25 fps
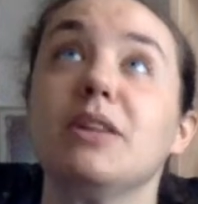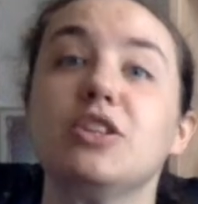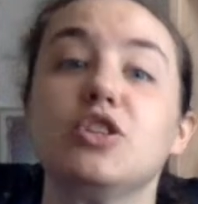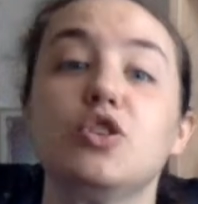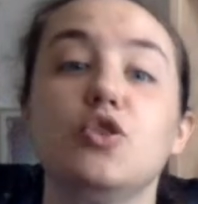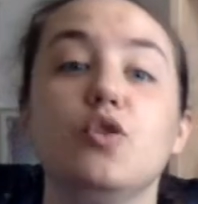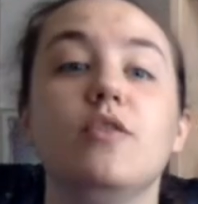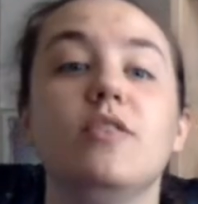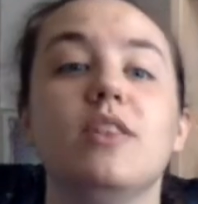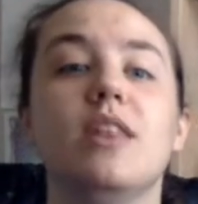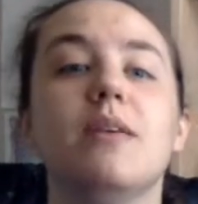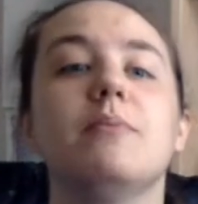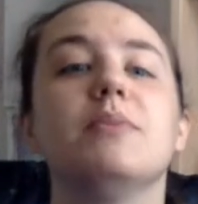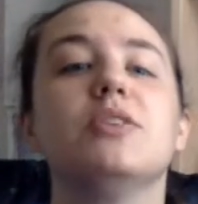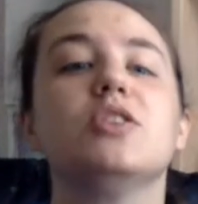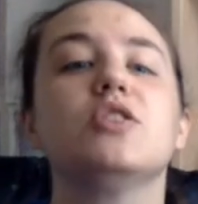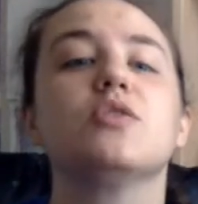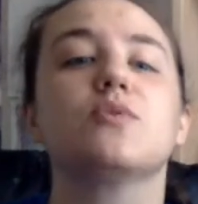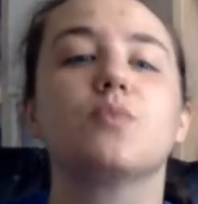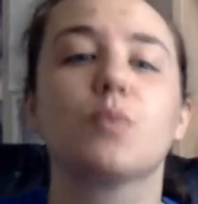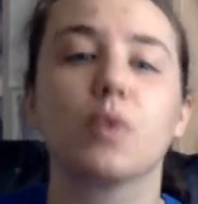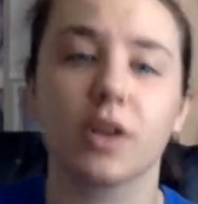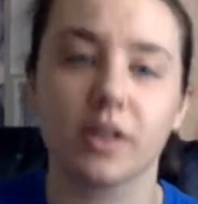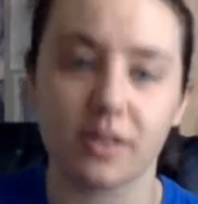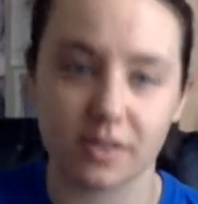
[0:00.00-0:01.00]
about the two of them, it
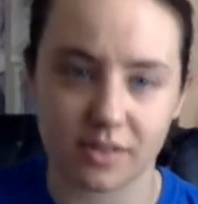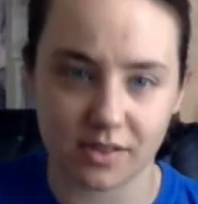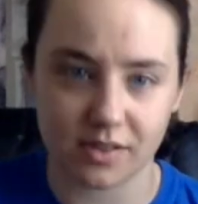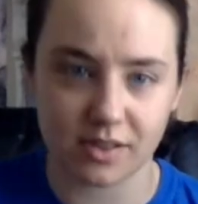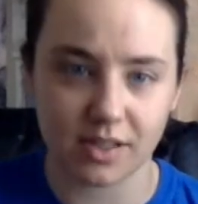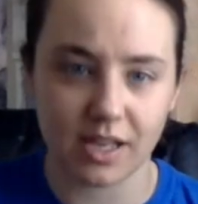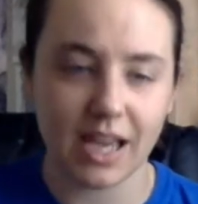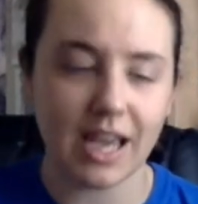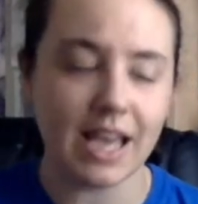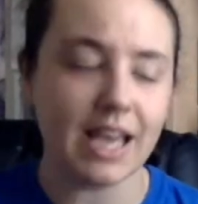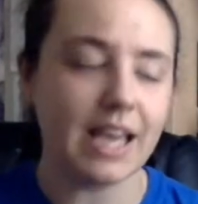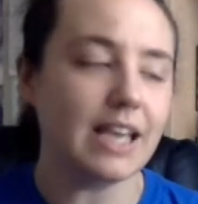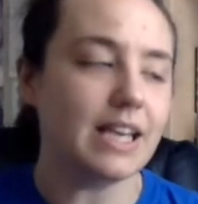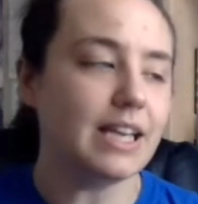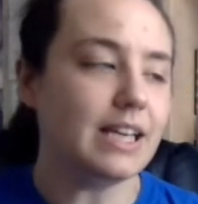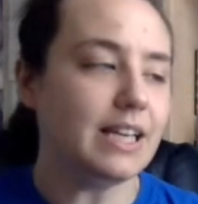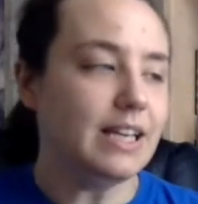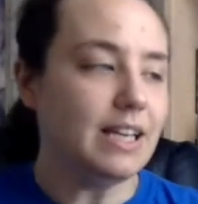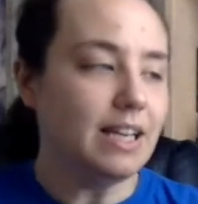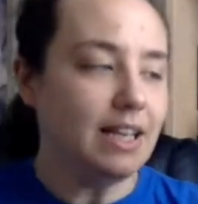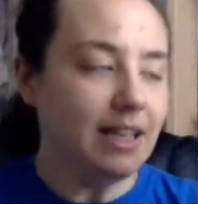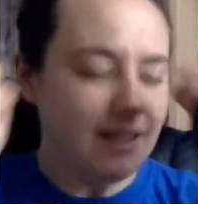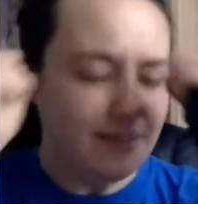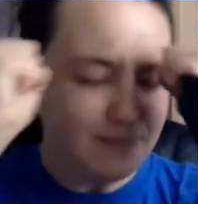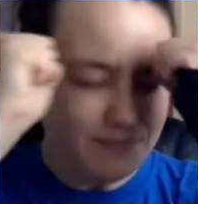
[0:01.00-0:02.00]
just works.
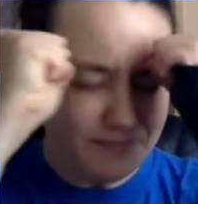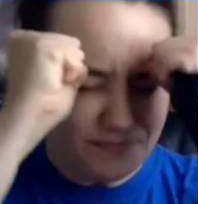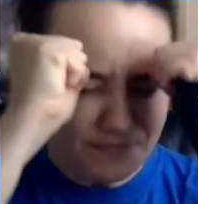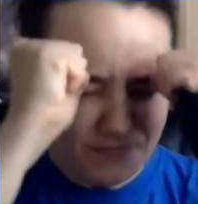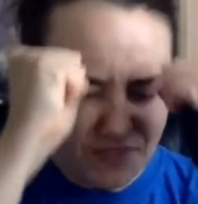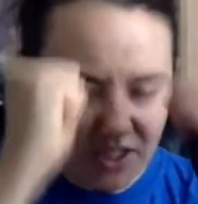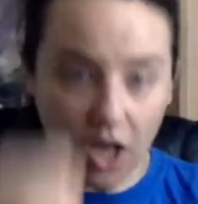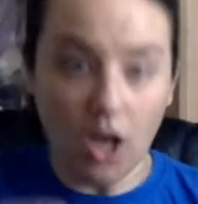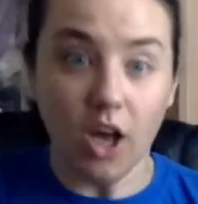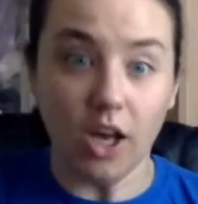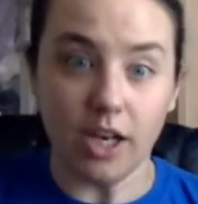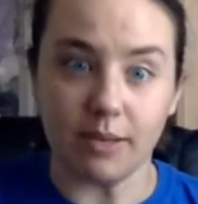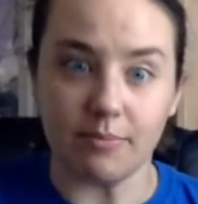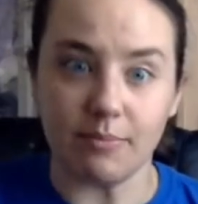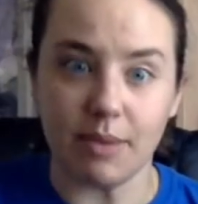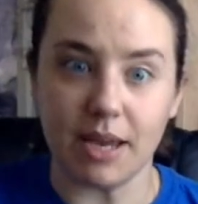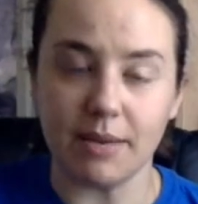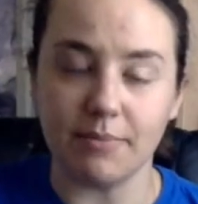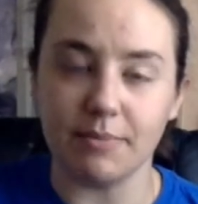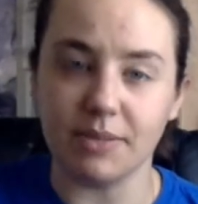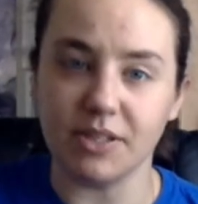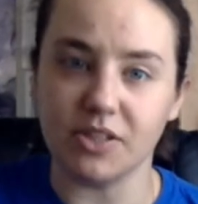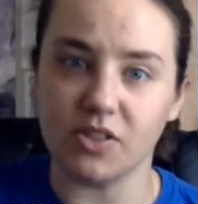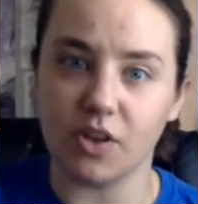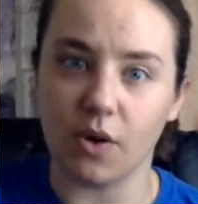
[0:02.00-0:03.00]
God, it
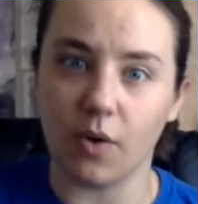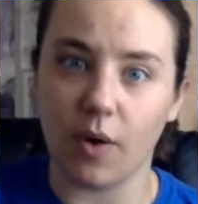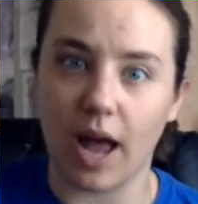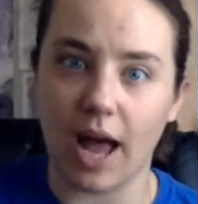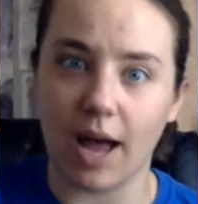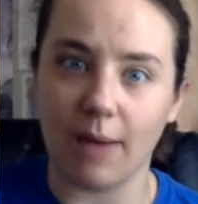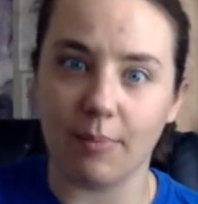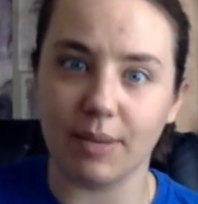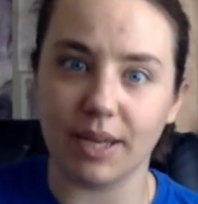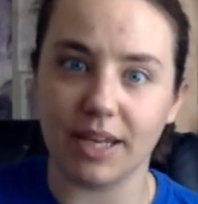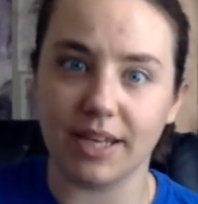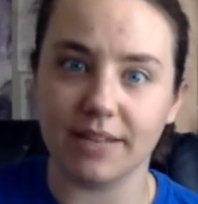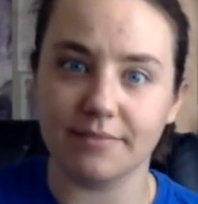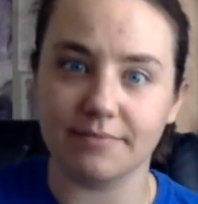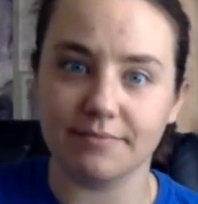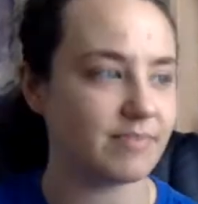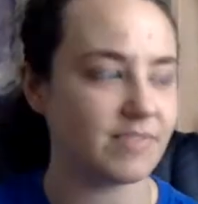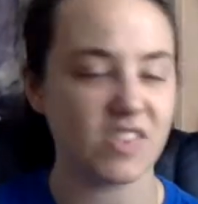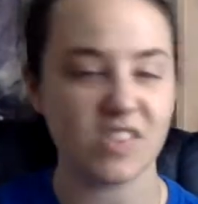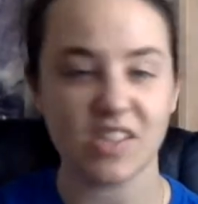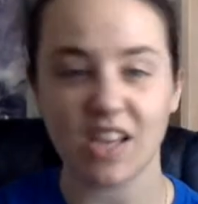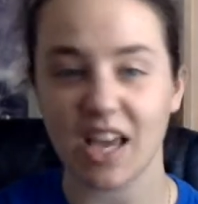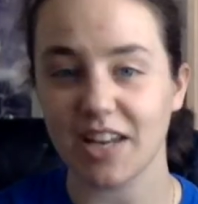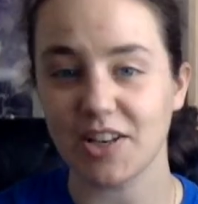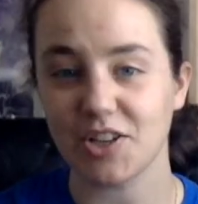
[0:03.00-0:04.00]
made me so happy.
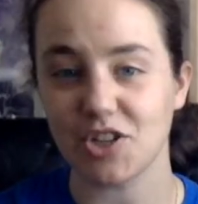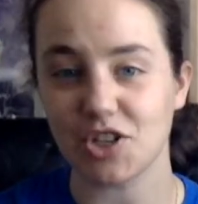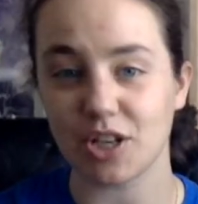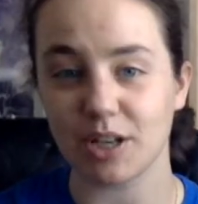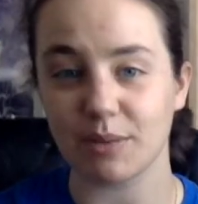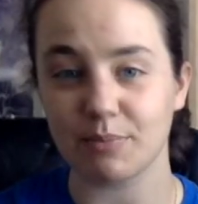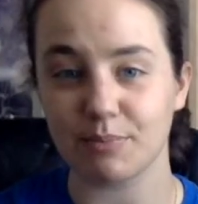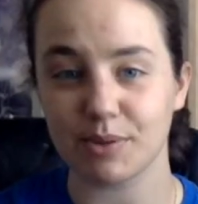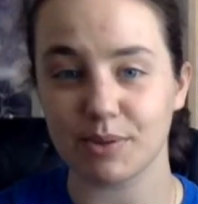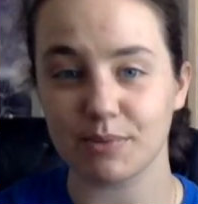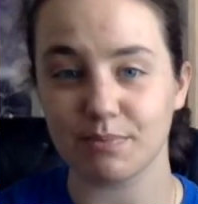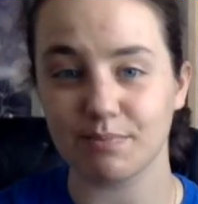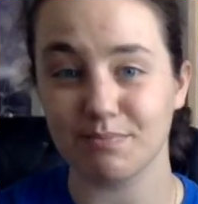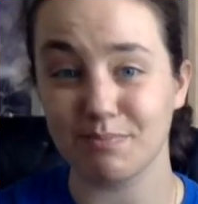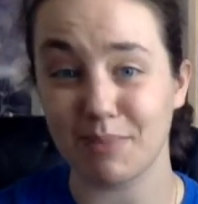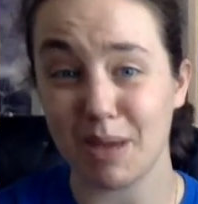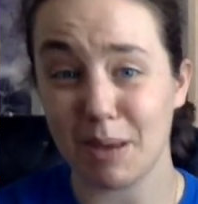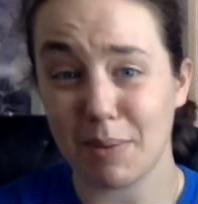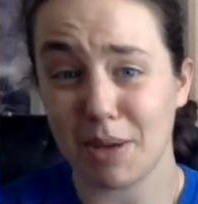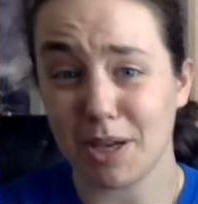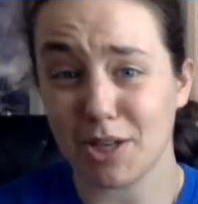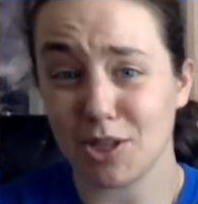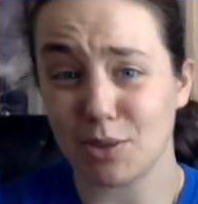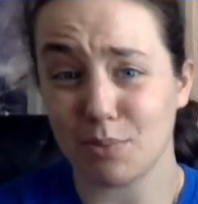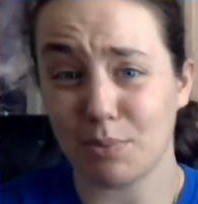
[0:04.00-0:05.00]
Side ships.
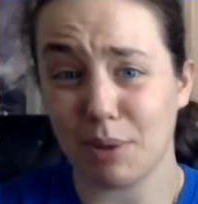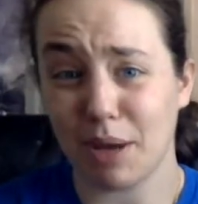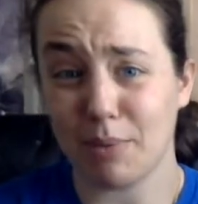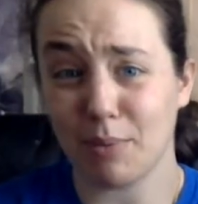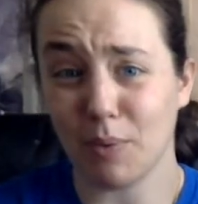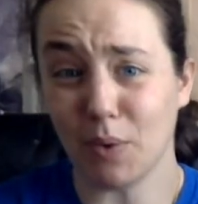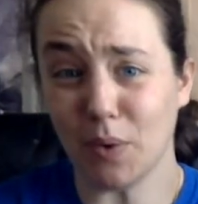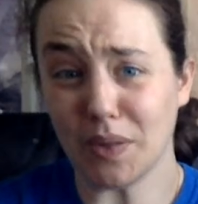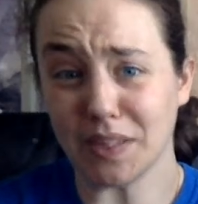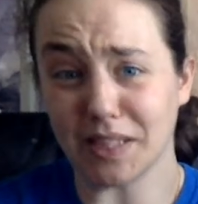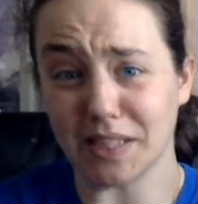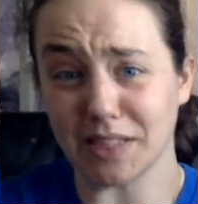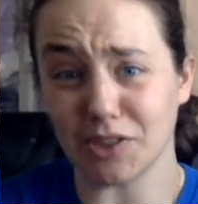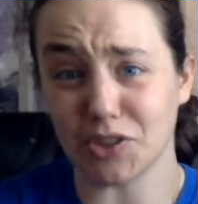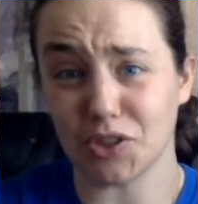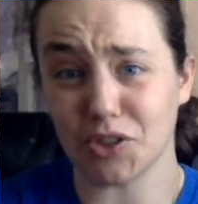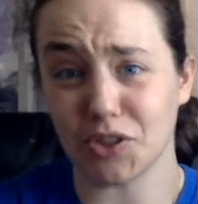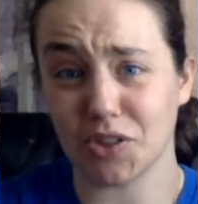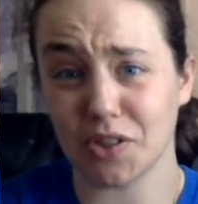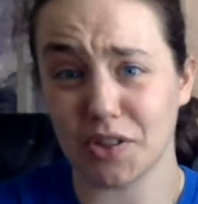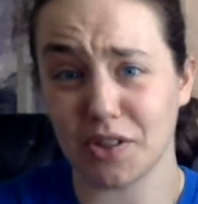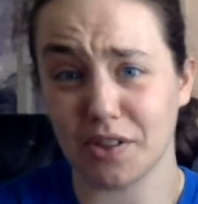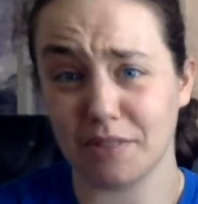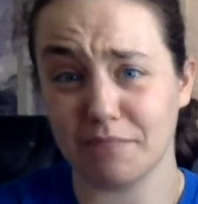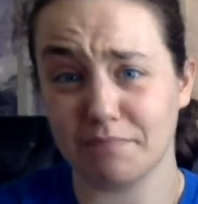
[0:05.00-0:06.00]
Maybe I should pay more attention to